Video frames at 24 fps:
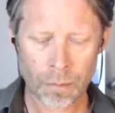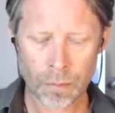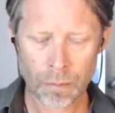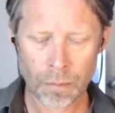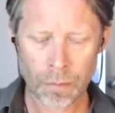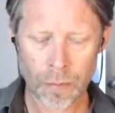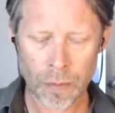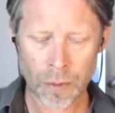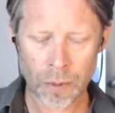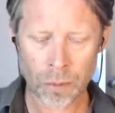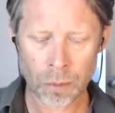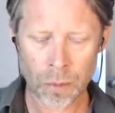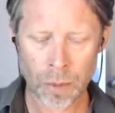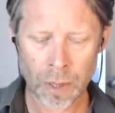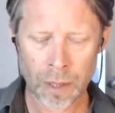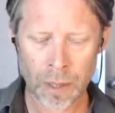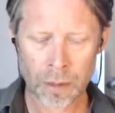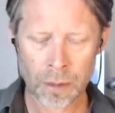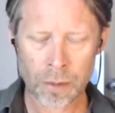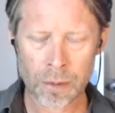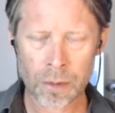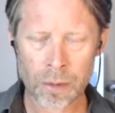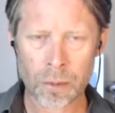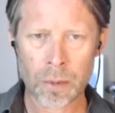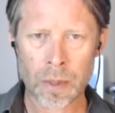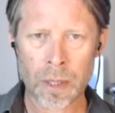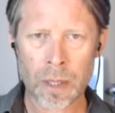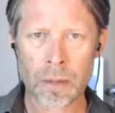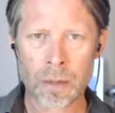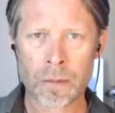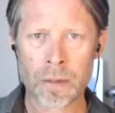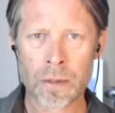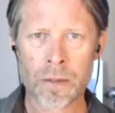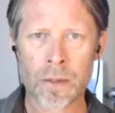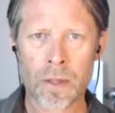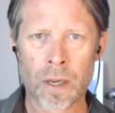But awareness, aware of
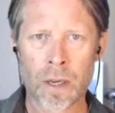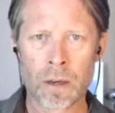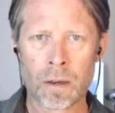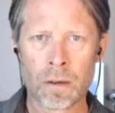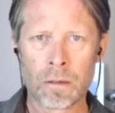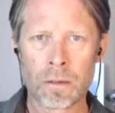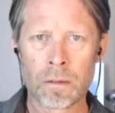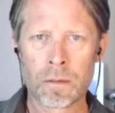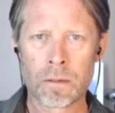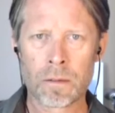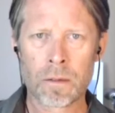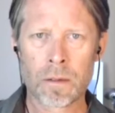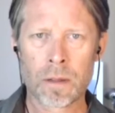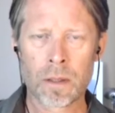itself,